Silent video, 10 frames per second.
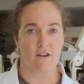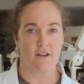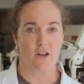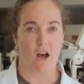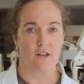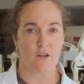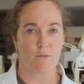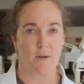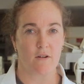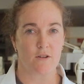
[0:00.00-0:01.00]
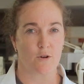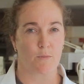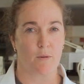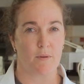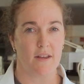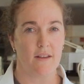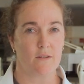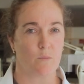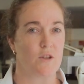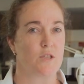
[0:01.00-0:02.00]
an entirely new appearance or properties
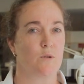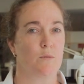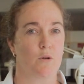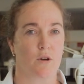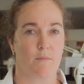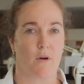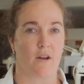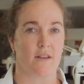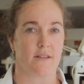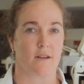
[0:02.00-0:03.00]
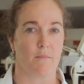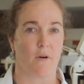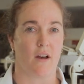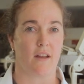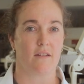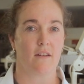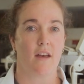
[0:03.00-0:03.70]
when two or more components are combined.